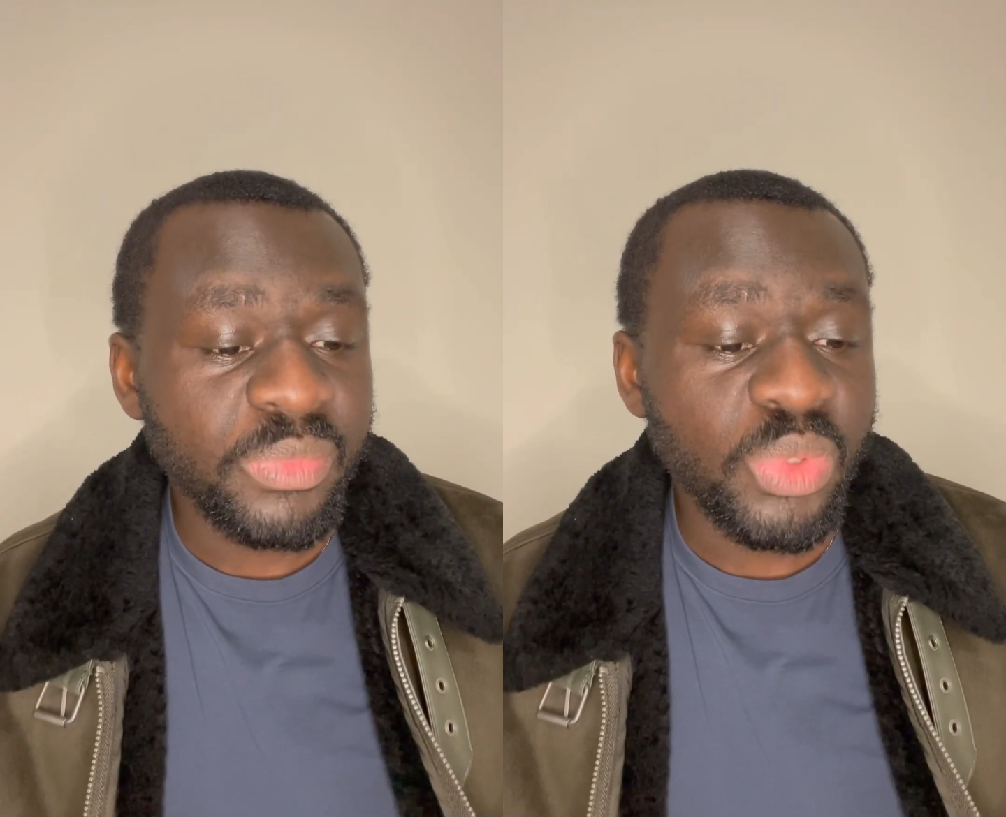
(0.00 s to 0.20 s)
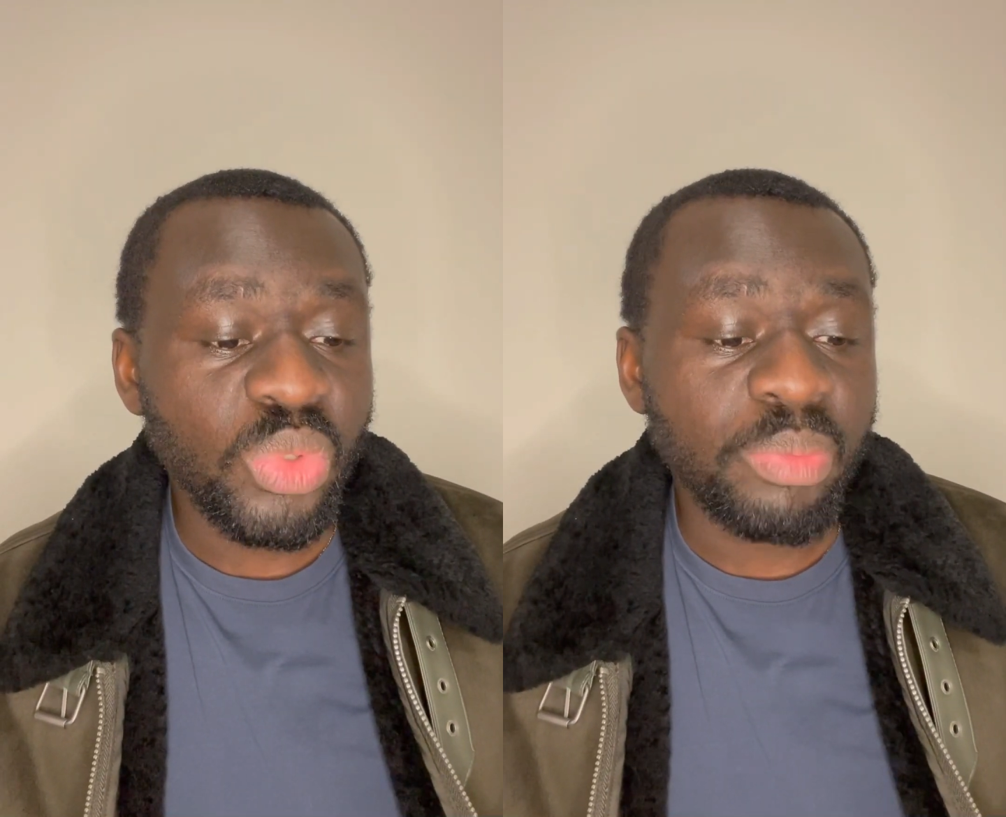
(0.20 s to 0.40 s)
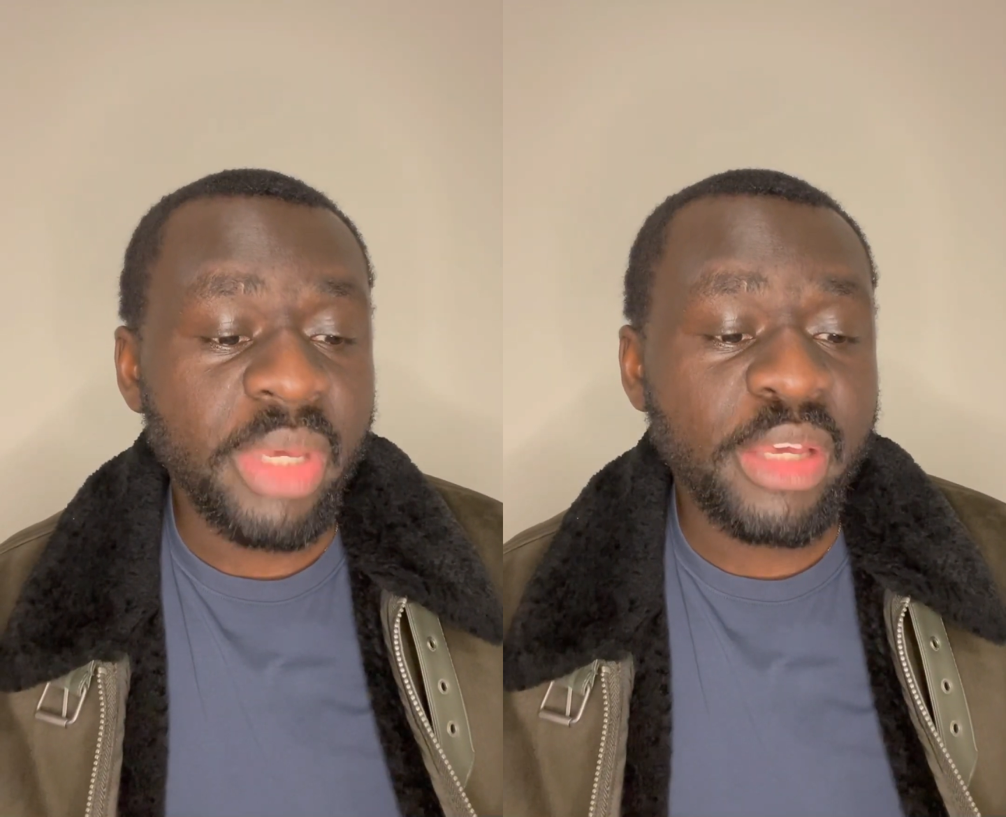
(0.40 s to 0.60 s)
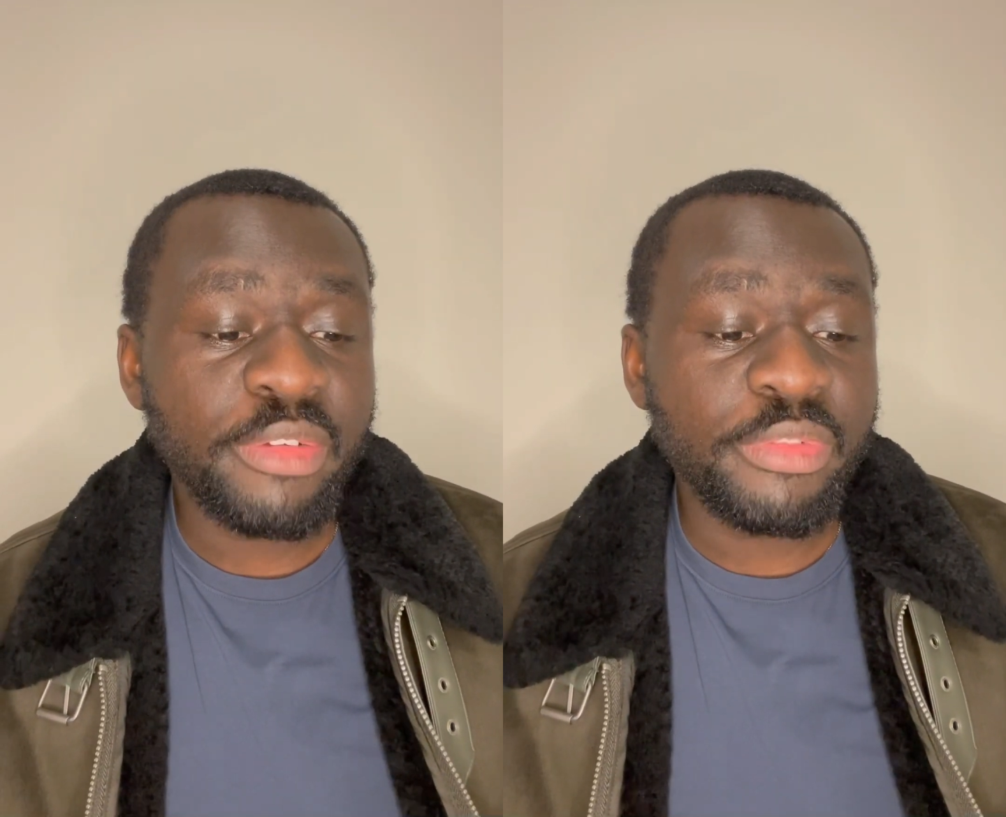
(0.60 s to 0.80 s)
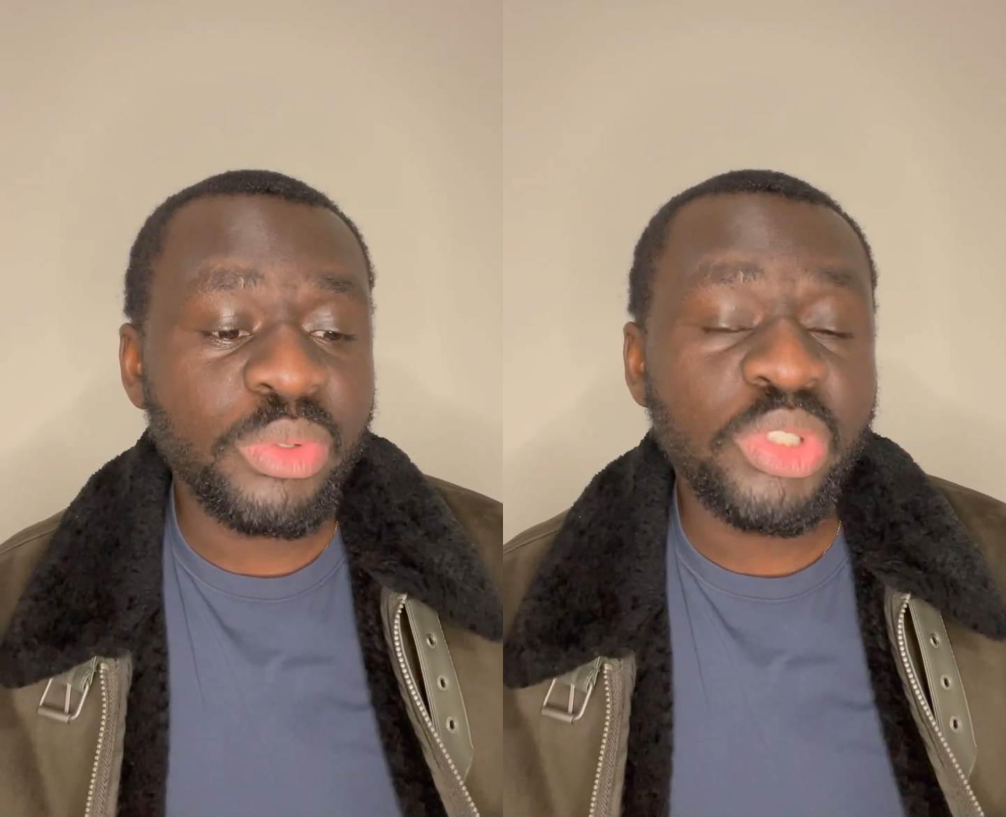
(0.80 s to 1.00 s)
to make
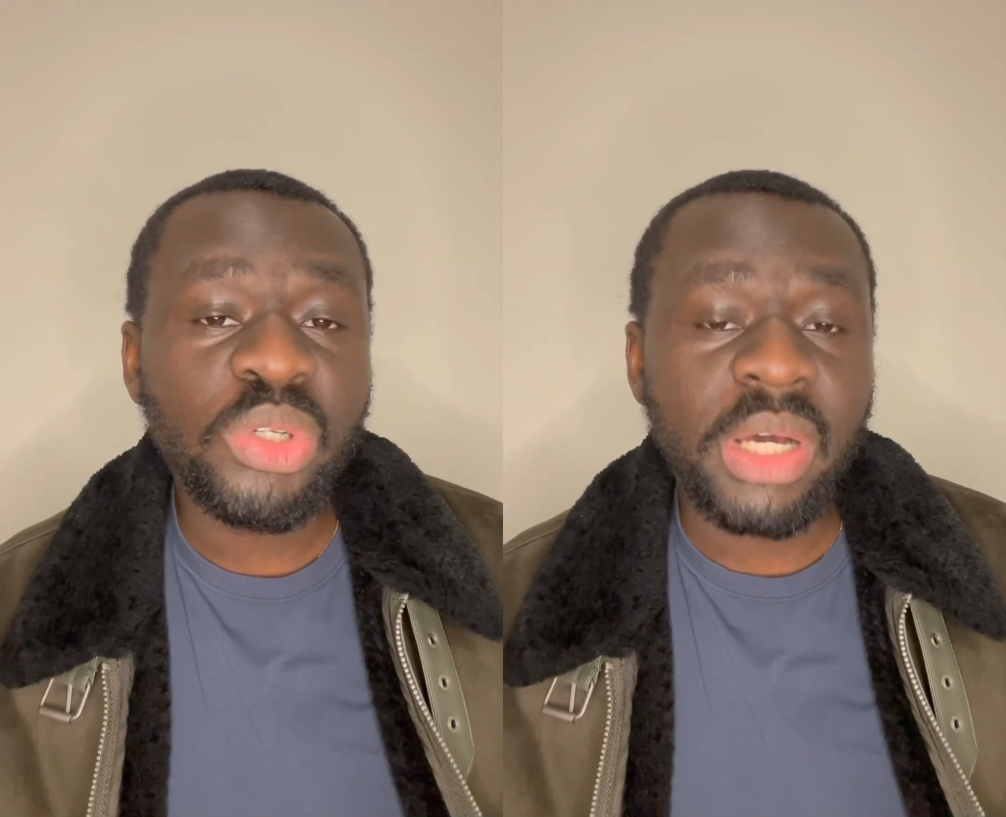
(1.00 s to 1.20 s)
future